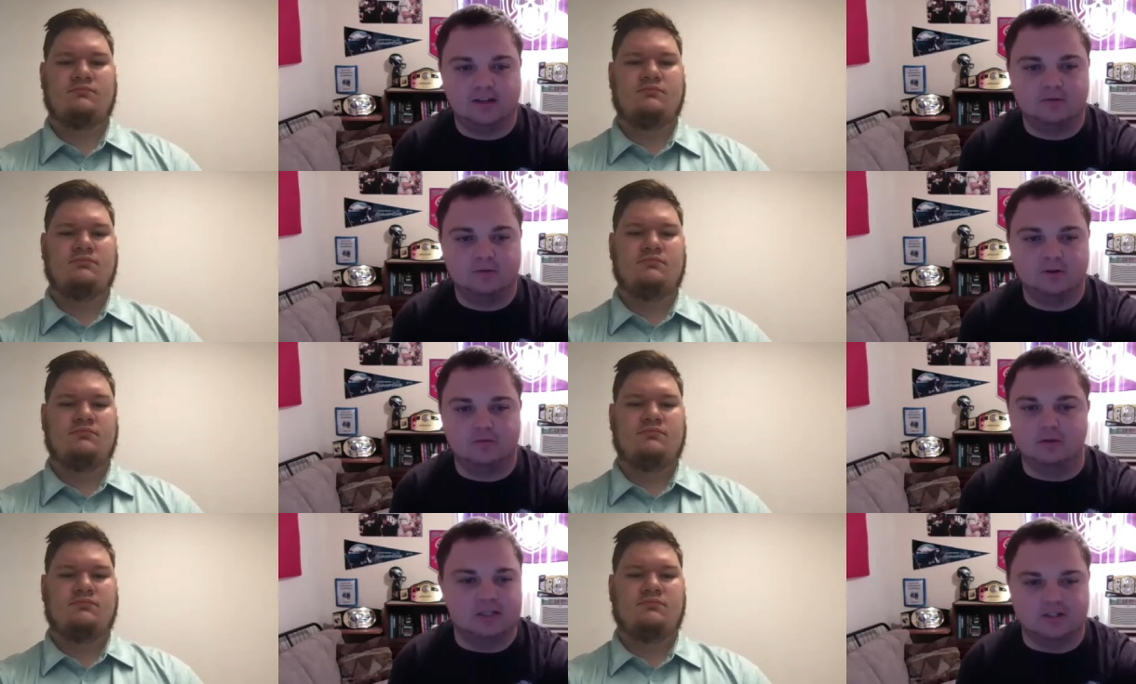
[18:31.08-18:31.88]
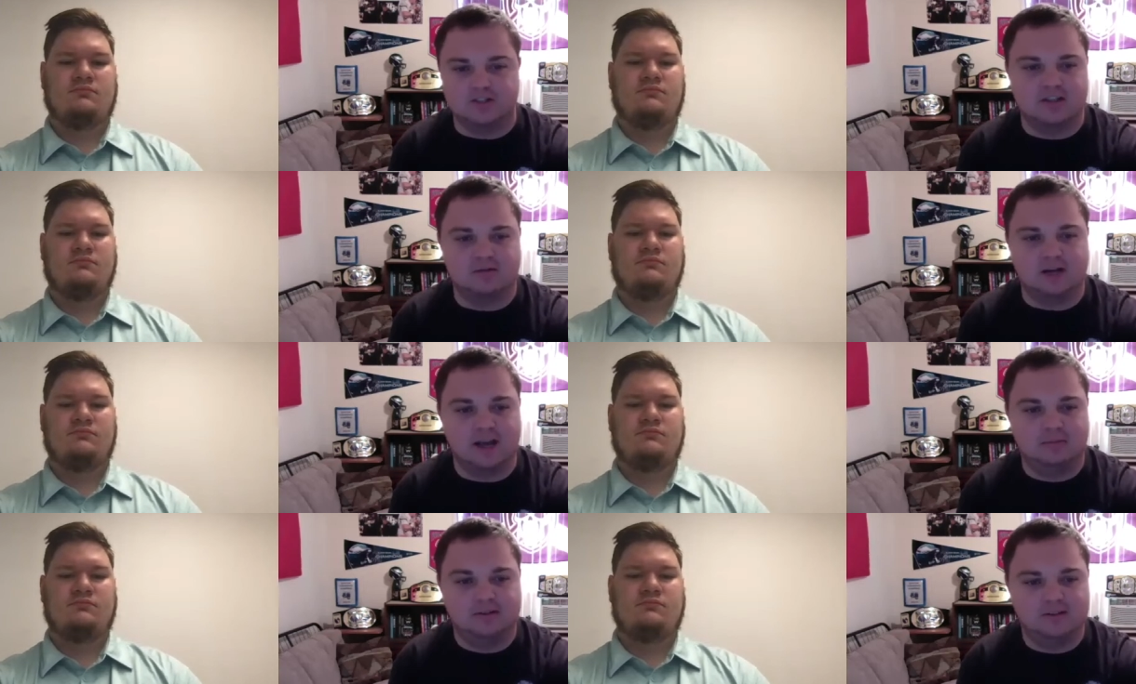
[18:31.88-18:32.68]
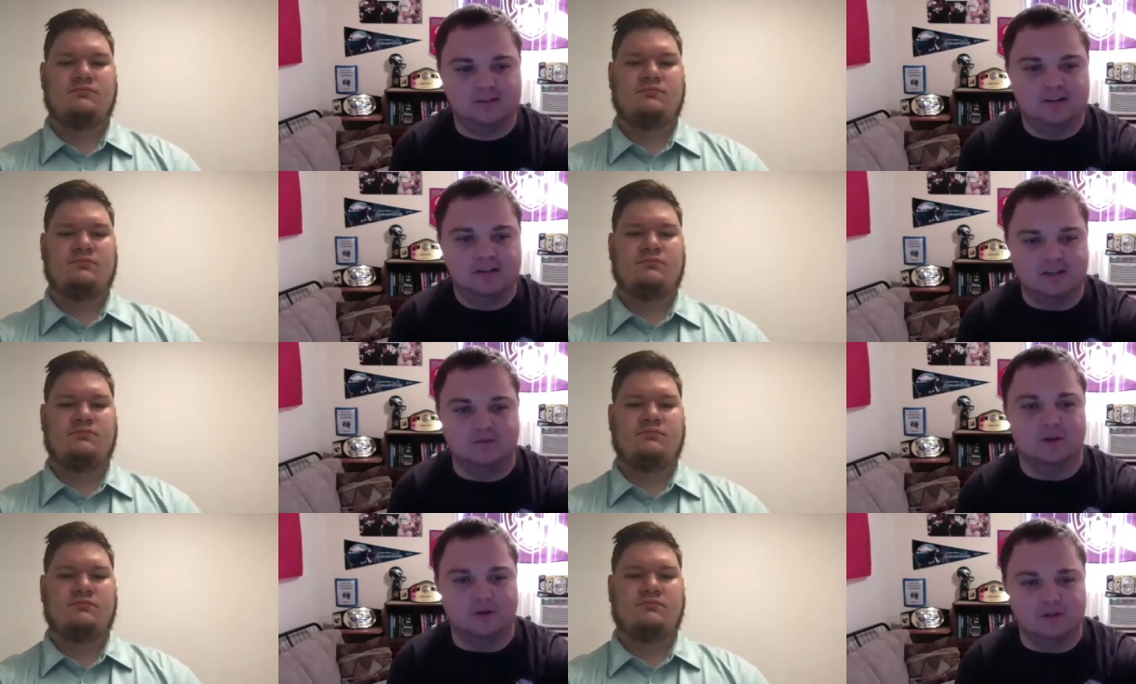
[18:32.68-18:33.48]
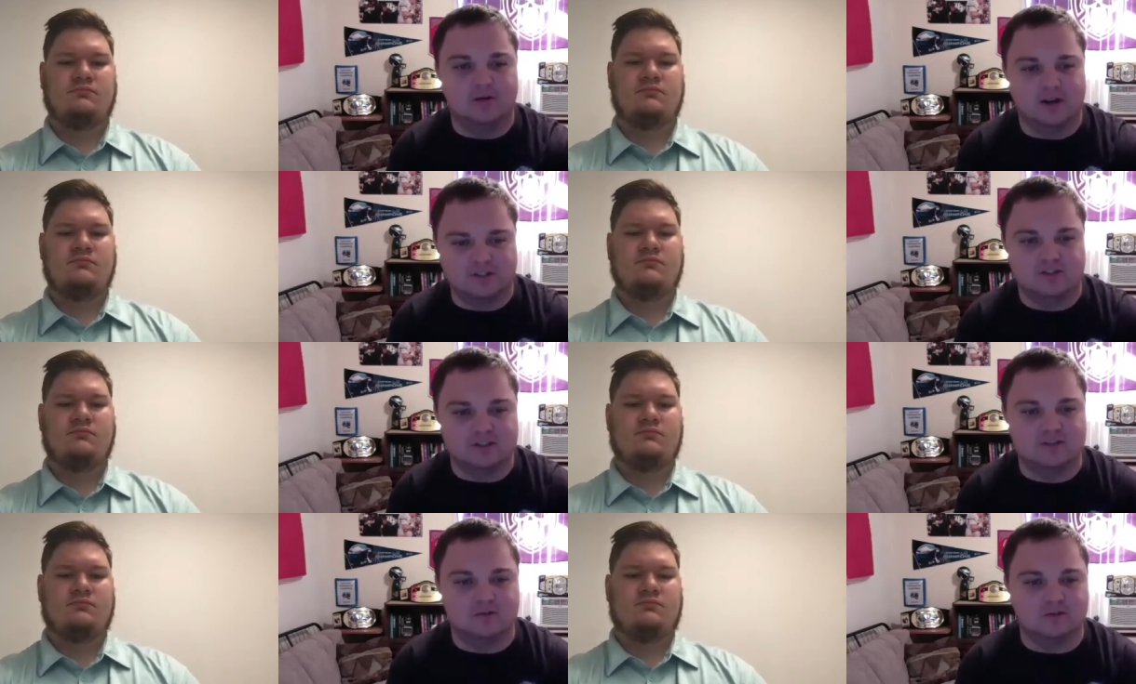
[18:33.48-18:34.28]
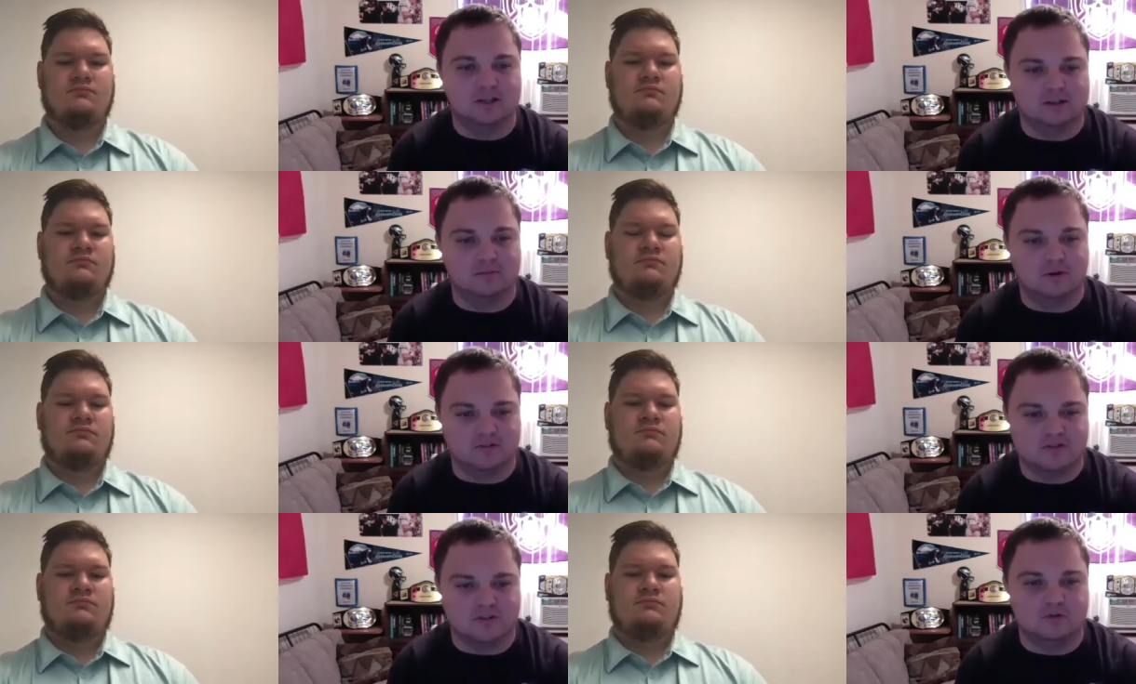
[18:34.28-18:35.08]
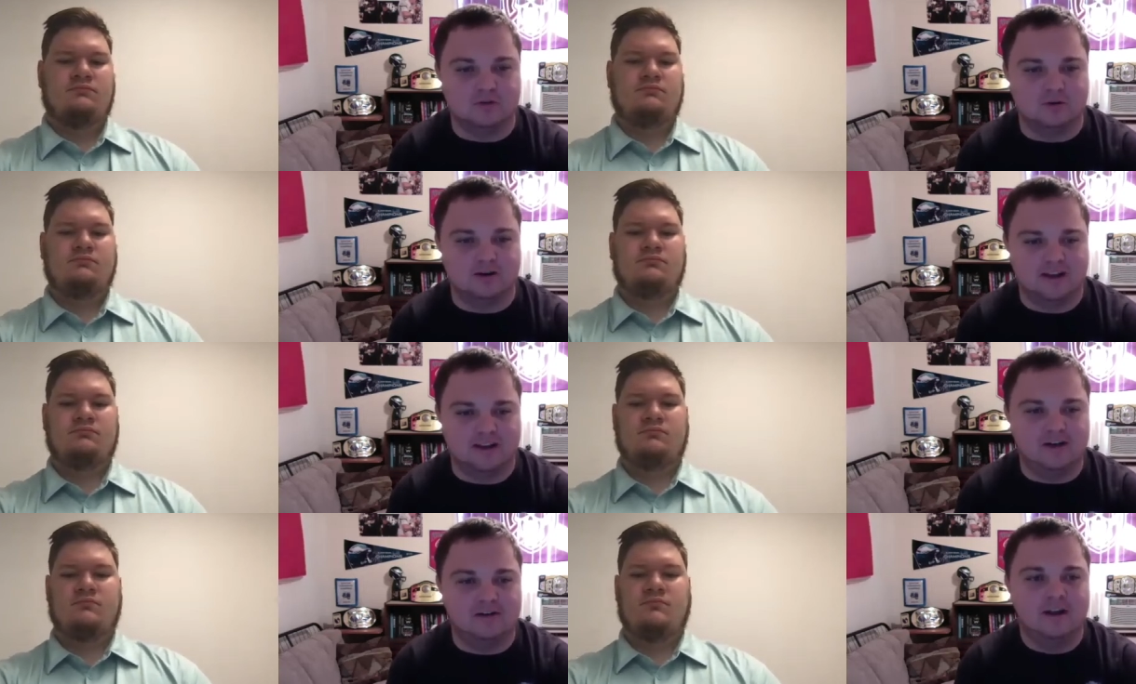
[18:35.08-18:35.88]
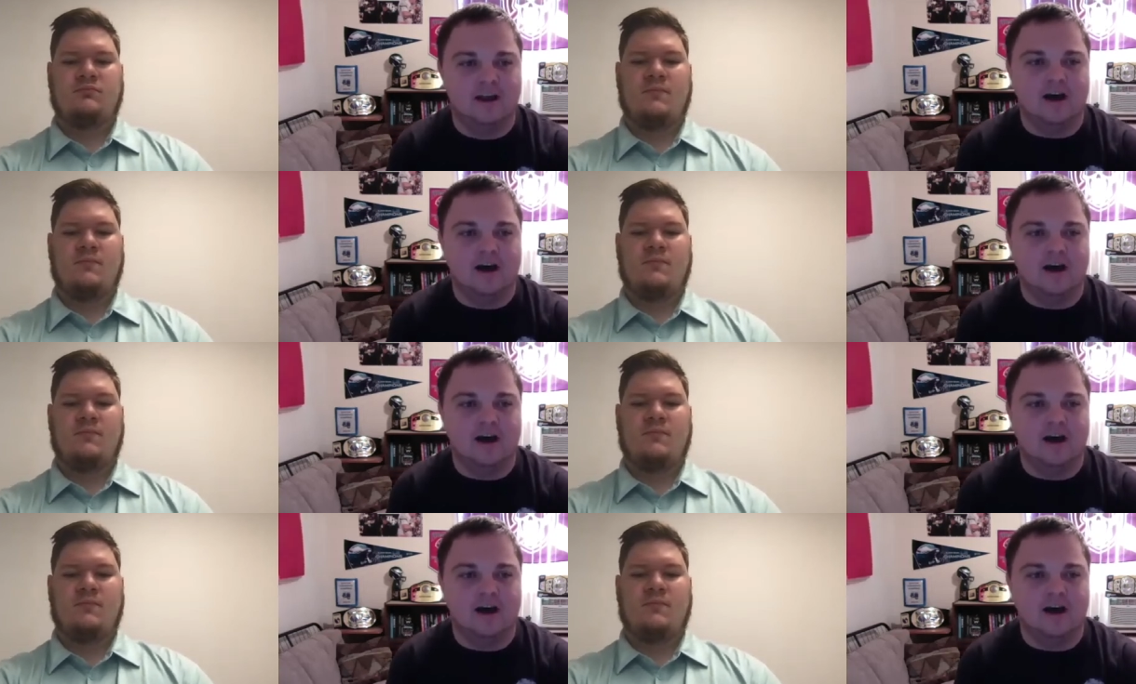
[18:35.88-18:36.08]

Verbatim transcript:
Speaker 1: of work, but it just never happens even though you actually do think the person's cool and want to hang out.